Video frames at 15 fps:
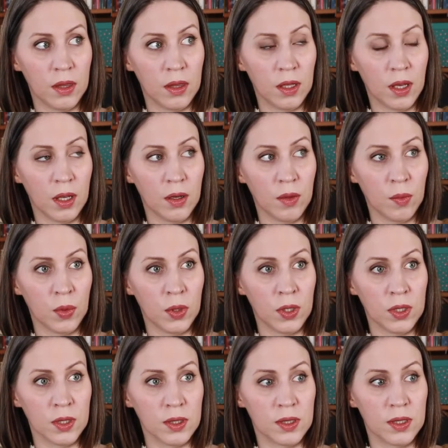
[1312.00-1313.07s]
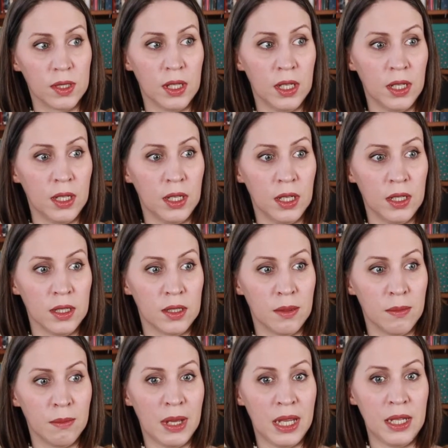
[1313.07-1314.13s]
that was in this
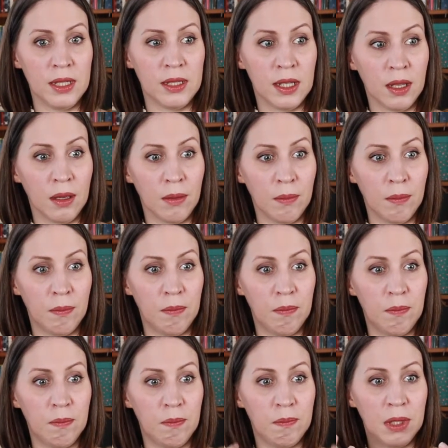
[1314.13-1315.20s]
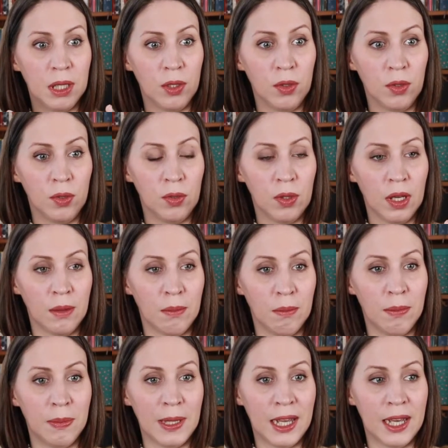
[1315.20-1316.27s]
amazing blue
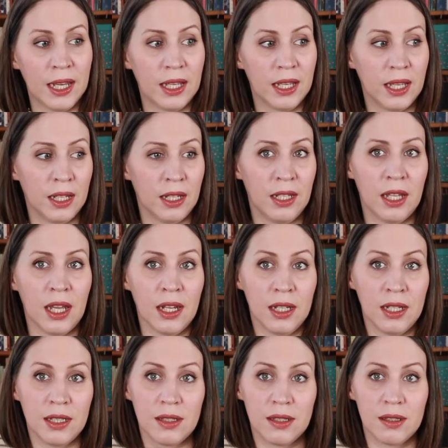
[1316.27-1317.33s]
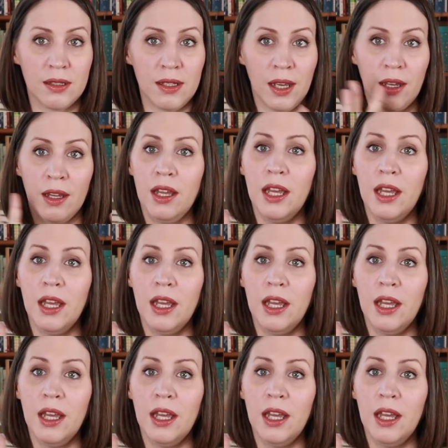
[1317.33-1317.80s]
and black, and they had this, yeah,